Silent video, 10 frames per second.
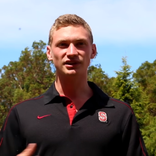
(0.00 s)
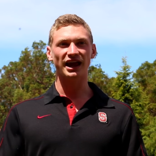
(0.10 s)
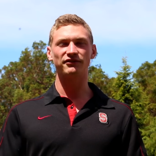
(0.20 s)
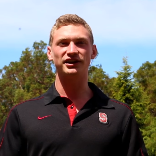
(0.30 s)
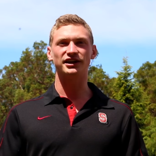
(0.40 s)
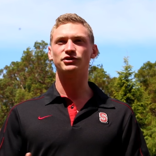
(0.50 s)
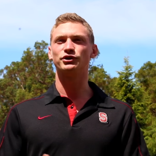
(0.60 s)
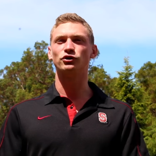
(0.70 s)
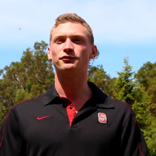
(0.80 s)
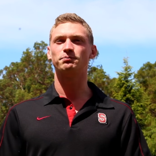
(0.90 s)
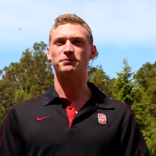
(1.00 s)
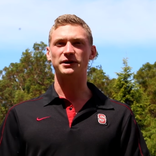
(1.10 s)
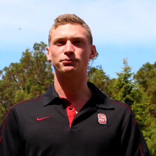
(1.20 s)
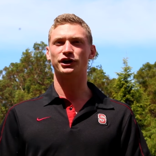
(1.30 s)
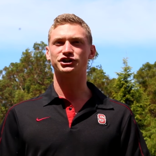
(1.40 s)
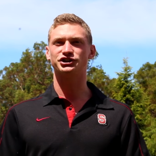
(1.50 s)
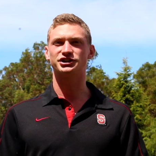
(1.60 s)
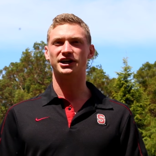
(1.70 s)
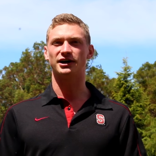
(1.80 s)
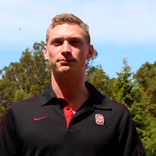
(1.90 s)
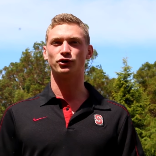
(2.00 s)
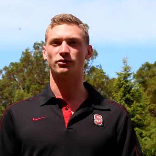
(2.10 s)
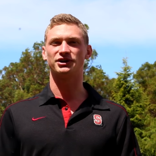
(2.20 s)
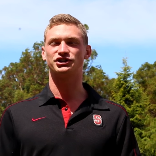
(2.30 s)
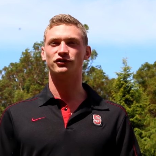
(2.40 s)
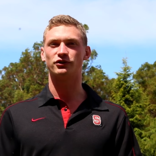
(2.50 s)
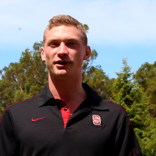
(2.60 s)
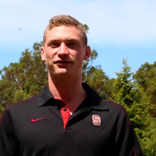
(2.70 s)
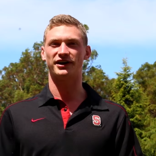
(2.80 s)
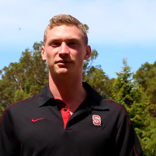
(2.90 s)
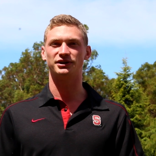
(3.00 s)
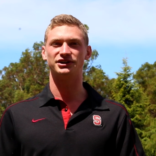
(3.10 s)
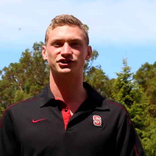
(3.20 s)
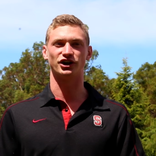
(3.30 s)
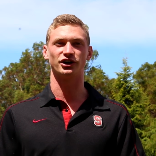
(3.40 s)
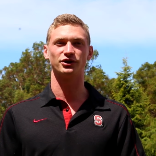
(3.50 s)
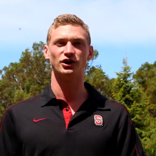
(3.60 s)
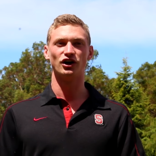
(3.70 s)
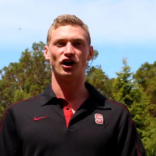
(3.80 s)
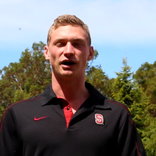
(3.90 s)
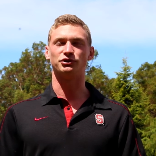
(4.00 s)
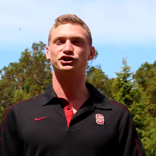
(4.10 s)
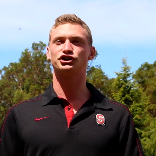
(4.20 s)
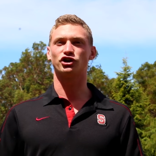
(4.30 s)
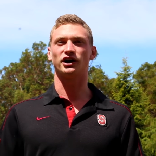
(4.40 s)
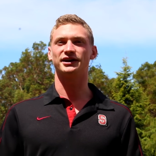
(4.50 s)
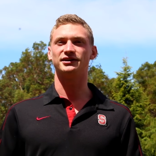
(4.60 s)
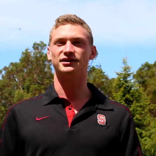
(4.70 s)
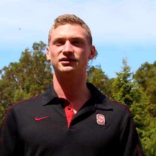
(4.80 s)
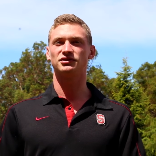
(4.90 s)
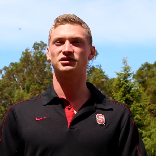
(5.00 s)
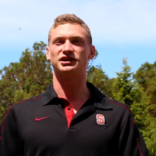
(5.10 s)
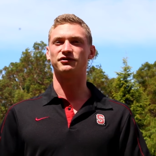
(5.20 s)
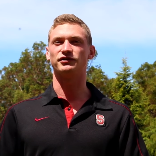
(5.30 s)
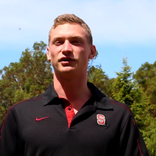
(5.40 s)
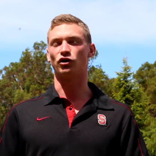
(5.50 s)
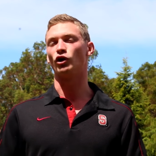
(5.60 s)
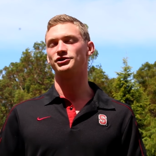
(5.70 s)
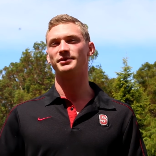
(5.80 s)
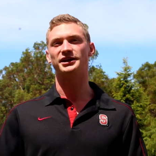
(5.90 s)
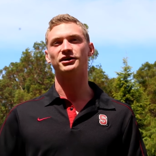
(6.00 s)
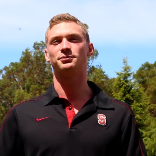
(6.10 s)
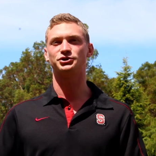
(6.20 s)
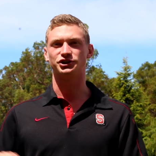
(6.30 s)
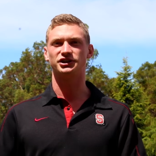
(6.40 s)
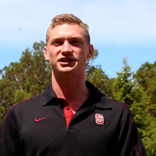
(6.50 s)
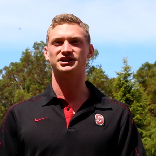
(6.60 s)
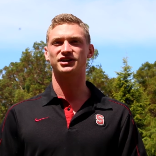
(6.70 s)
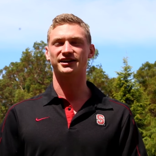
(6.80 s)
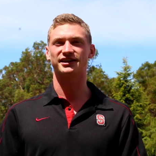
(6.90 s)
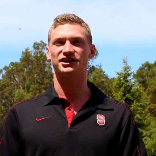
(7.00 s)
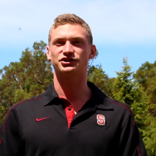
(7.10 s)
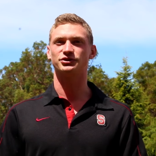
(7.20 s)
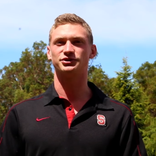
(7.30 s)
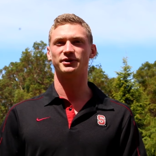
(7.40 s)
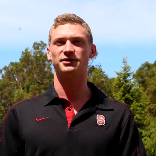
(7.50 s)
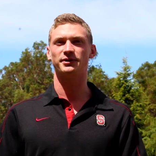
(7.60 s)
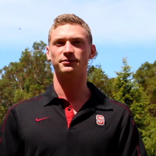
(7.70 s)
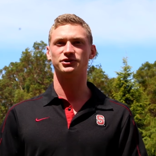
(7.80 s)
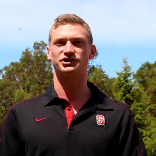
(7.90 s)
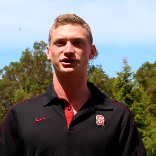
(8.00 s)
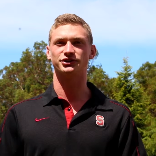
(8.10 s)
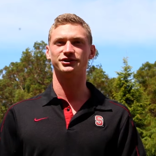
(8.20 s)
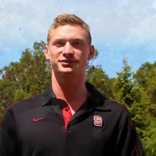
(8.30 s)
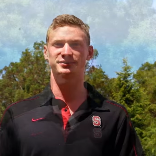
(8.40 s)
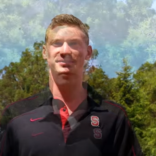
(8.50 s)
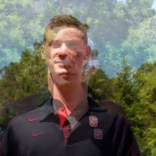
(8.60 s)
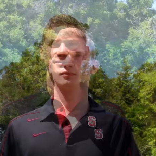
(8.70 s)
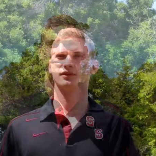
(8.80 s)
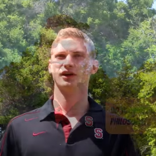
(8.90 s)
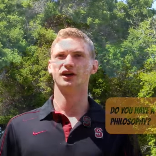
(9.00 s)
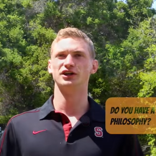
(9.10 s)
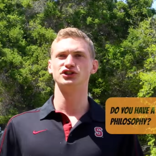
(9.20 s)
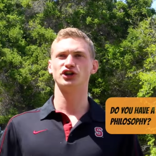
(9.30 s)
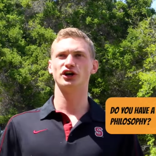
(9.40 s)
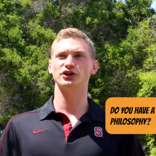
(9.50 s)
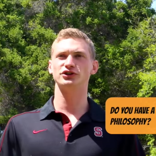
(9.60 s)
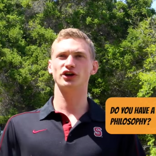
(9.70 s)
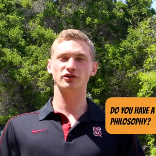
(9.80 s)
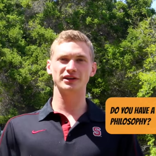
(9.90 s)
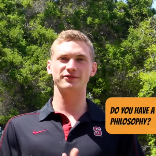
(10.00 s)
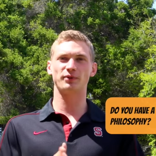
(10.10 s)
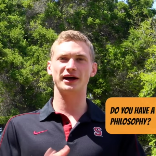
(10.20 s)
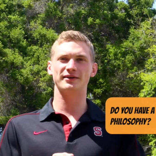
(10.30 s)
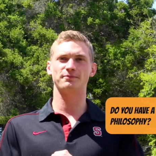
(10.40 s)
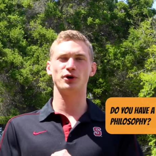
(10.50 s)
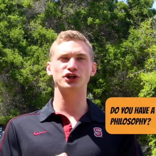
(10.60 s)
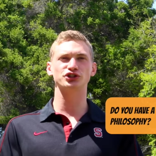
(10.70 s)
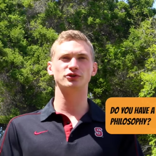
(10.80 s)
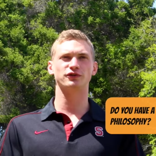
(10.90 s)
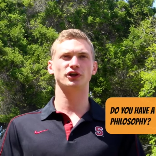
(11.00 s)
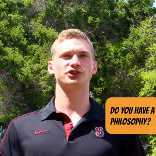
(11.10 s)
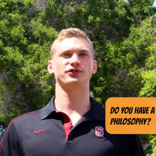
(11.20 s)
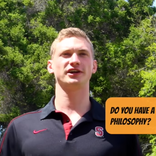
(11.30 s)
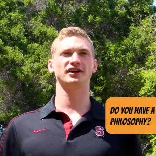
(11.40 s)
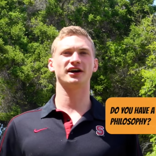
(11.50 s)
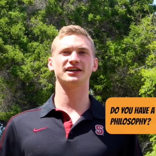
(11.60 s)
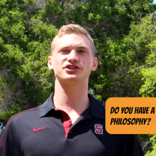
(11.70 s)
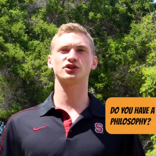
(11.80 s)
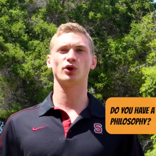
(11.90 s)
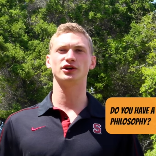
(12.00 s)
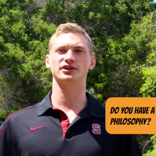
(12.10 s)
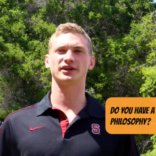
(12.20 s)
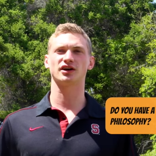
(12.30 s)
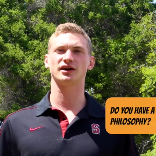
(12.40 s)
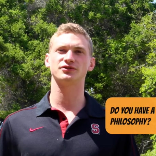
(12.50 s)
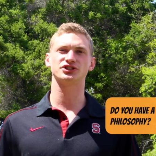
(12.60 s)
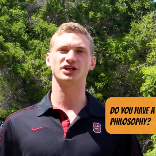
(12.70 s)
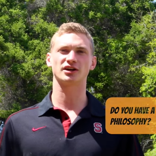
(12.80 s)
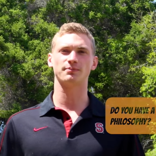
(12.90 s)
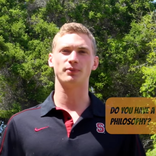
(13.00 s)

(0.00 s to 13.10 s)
having any real big pressures put on myself or my family, so I would just try and give as many opportunities like that to as many people as I could. So don't live by a personal philosophy. I guess a quote that kind of stuck